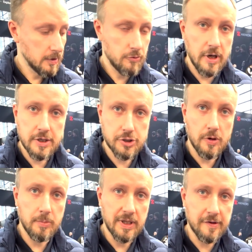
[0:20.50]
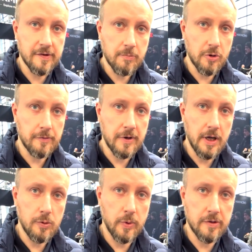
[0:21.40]
create your ballistic
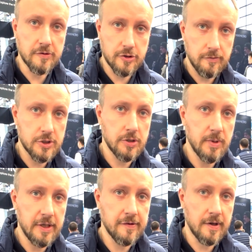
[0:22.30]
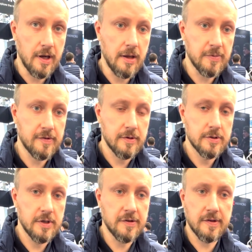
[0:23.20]
profile with the Stream Vision ballistic
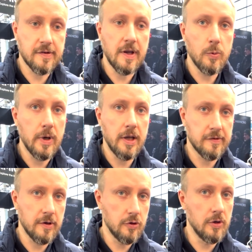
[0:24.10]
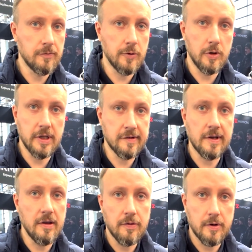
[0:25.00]
lens, just the same way as you do it for, let's
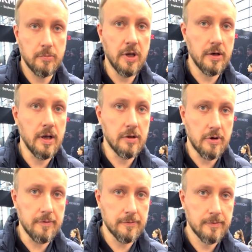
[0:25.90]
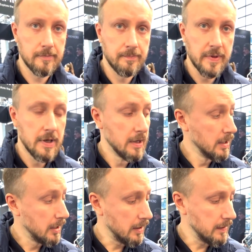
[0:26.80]
say, and LRF
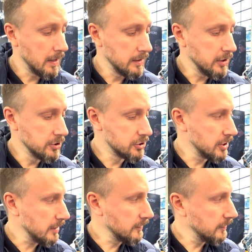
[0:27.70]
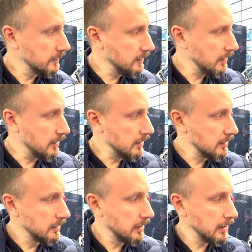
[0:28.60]
and then inject it here
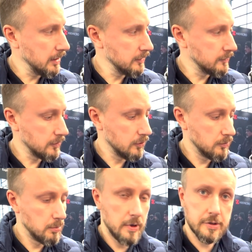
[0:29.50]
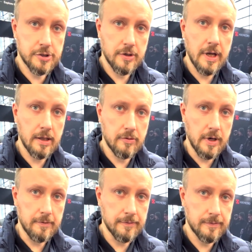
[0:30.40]
into Merger LRF